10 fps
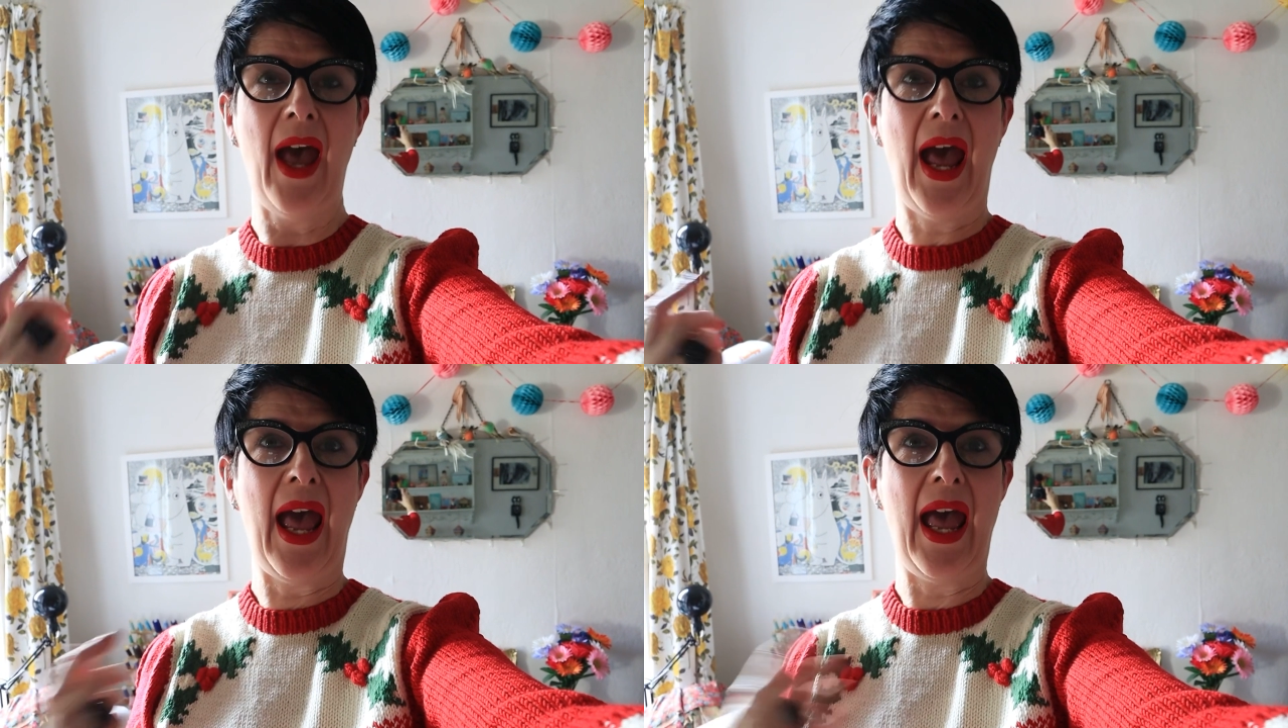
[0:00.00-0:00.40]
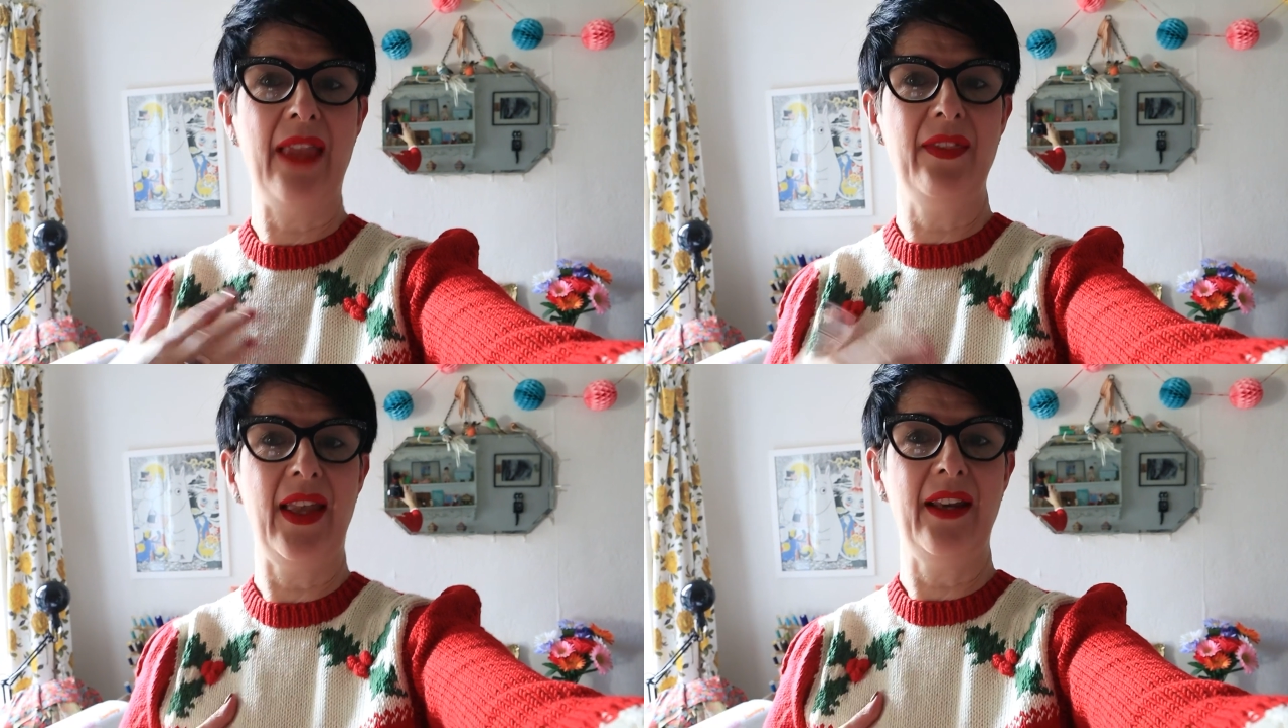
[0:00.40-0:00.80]

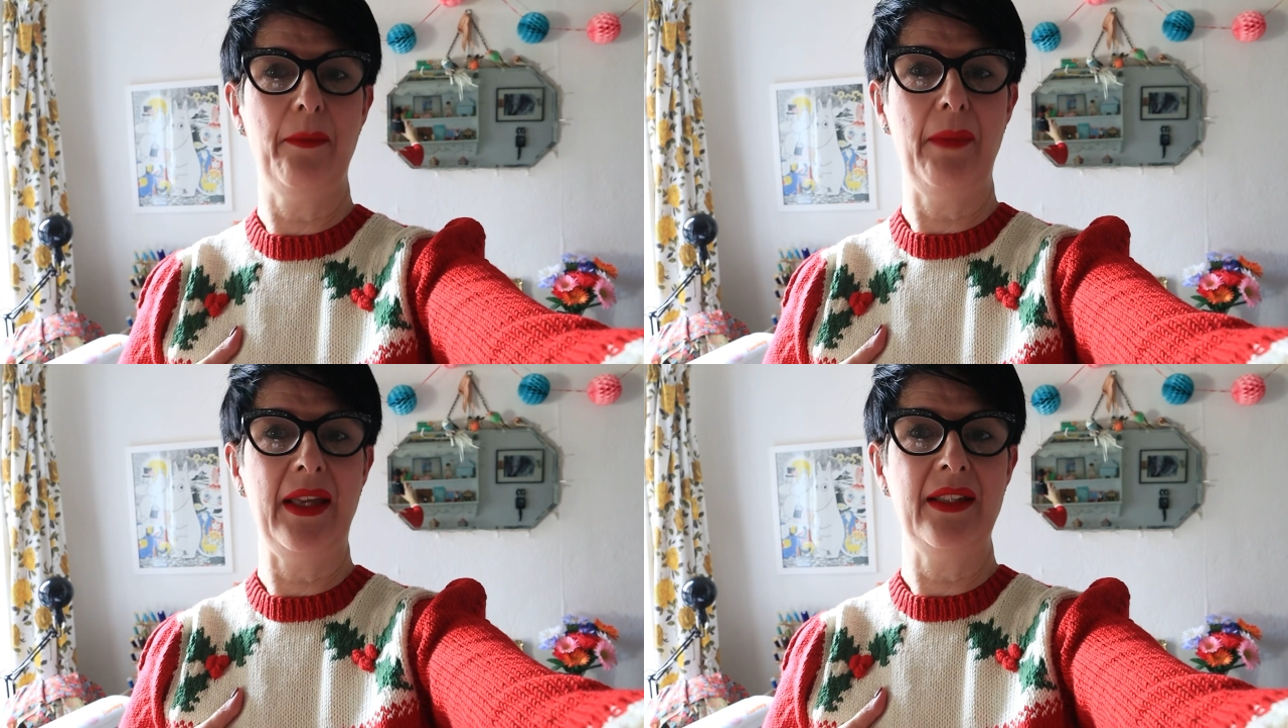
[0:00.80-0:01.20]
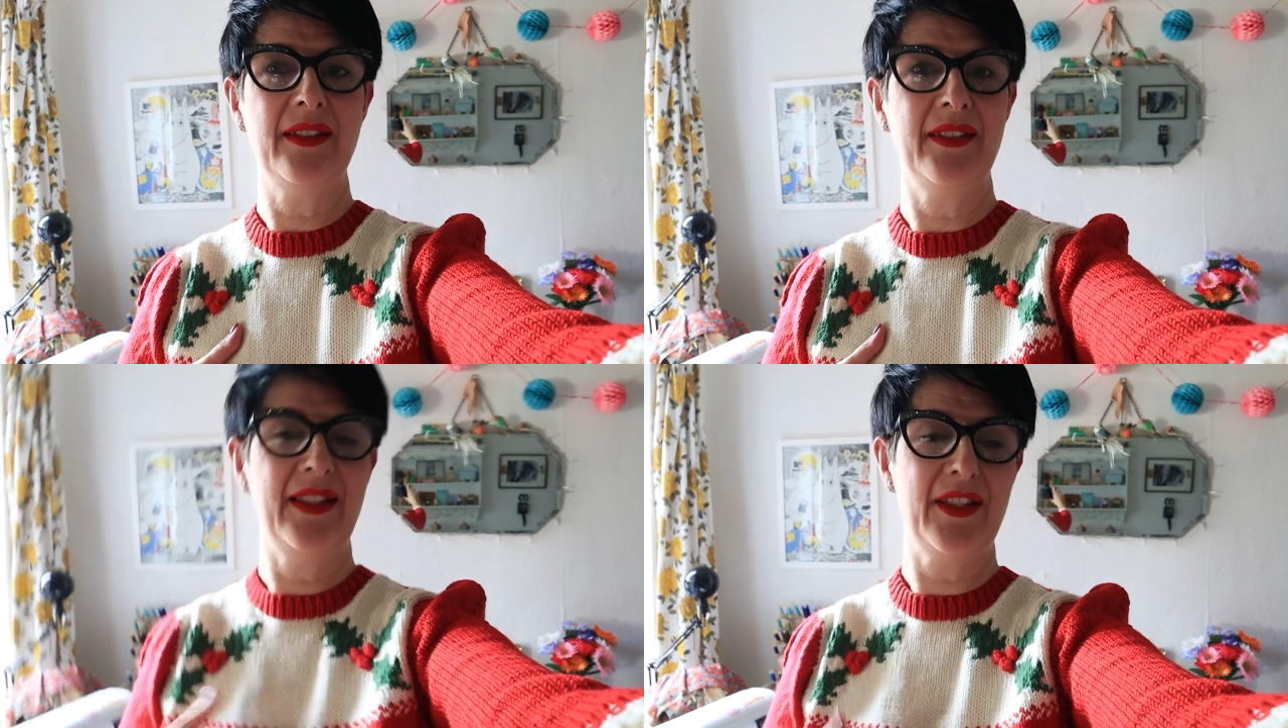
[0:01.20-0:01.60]
and then I made
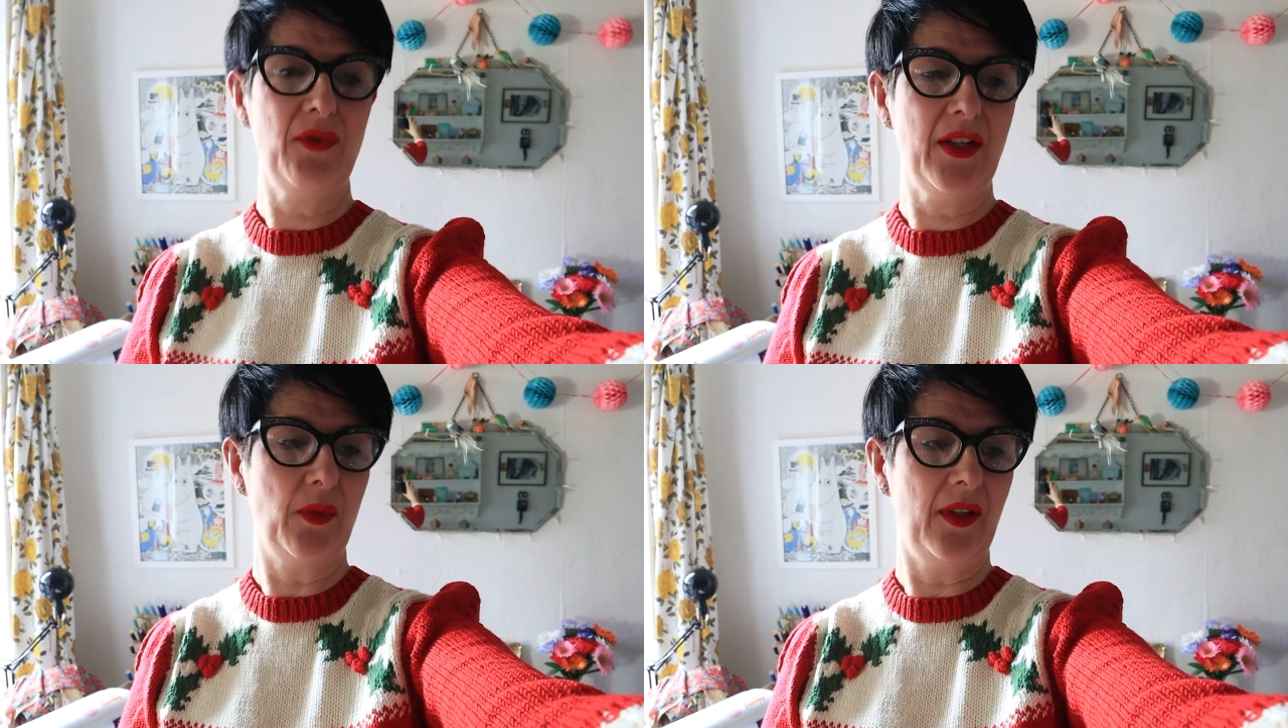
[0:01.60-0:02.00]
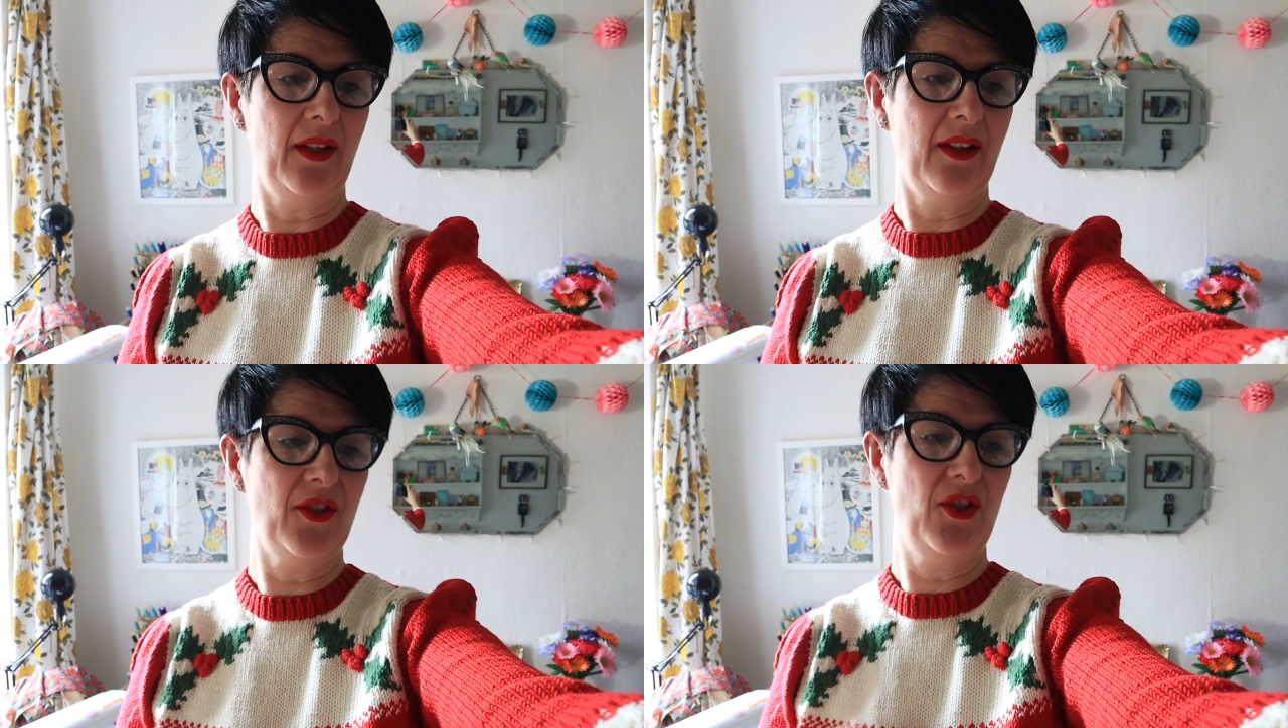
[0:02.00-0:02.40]
this red one
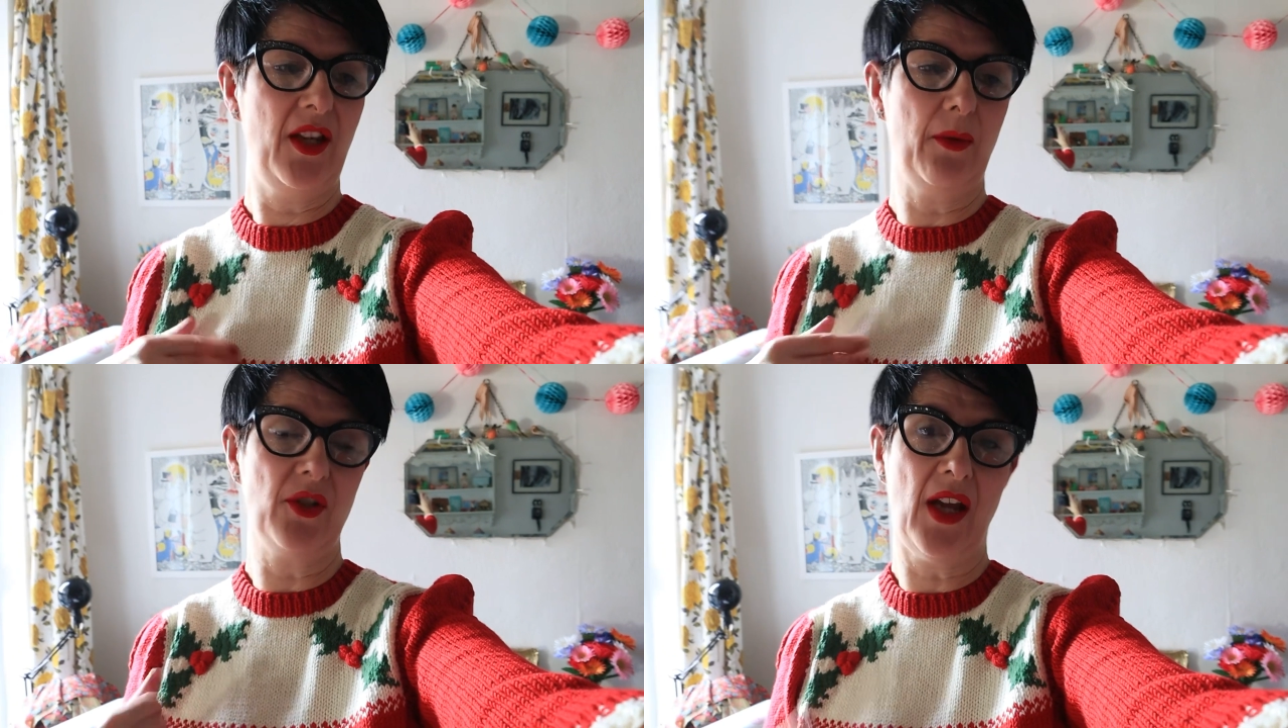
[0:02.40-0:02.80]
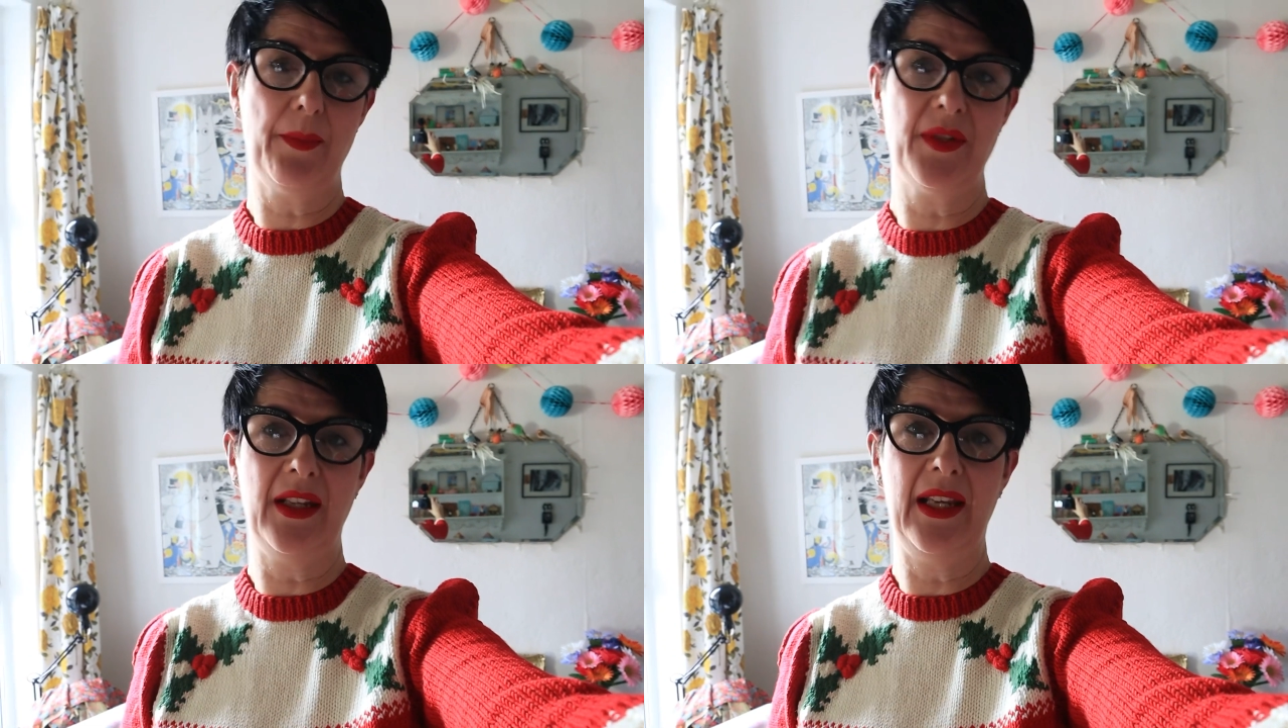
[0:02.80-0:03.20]
last year, which I
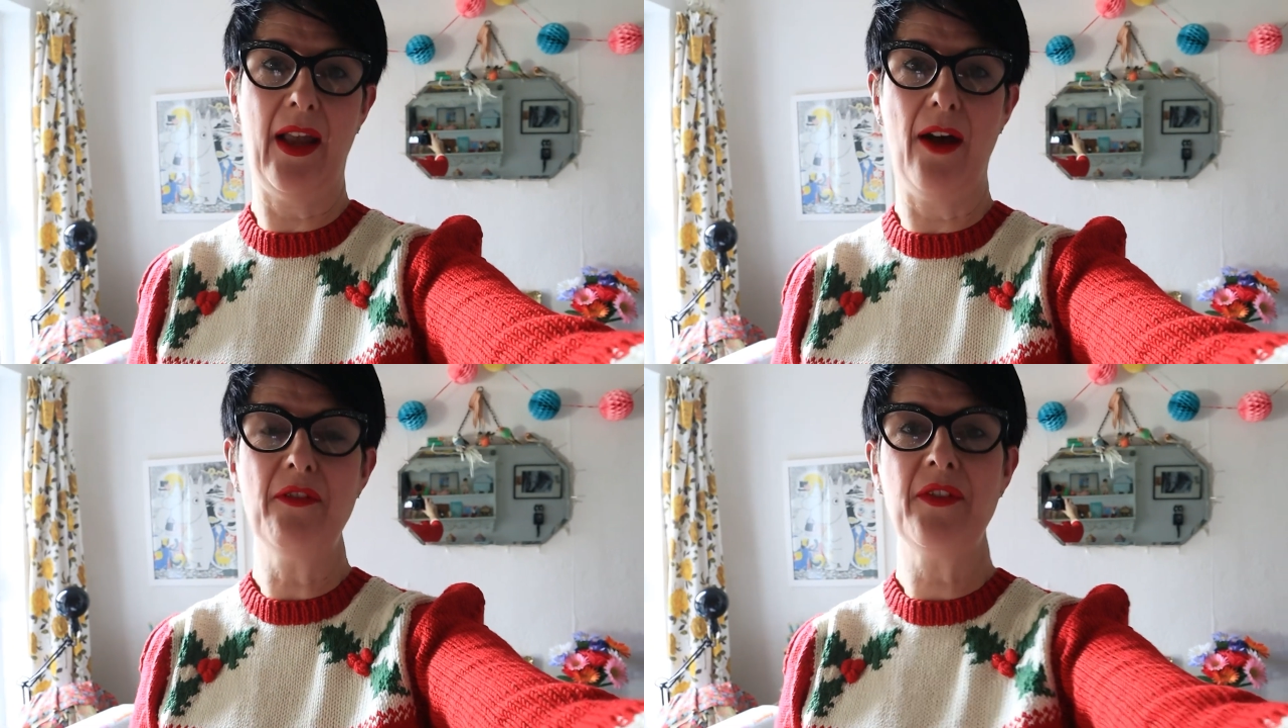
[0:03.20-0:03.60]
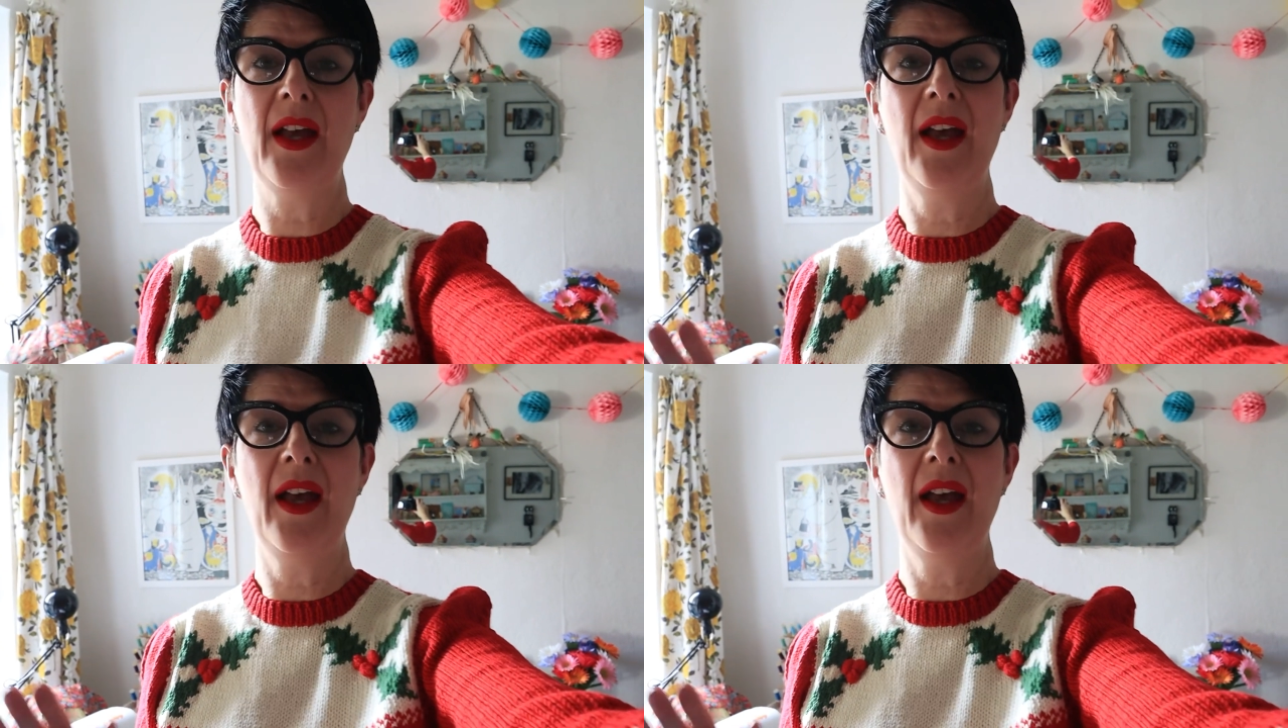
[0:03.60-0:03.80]
absolutely love.